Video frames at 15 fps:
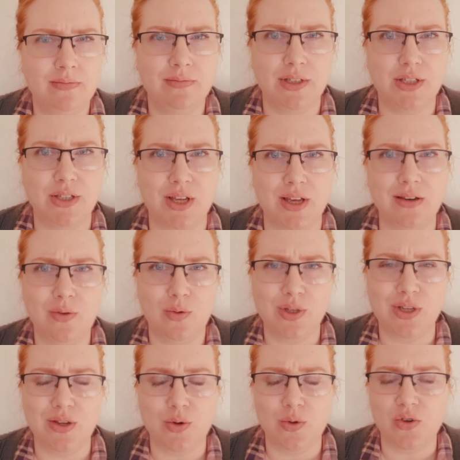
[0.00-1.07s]
which is good,
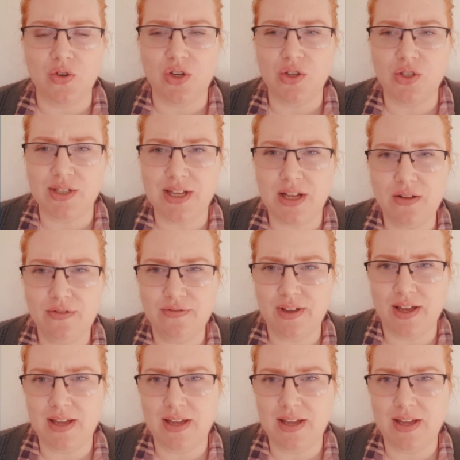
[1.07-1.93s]
always good to introduce yourself,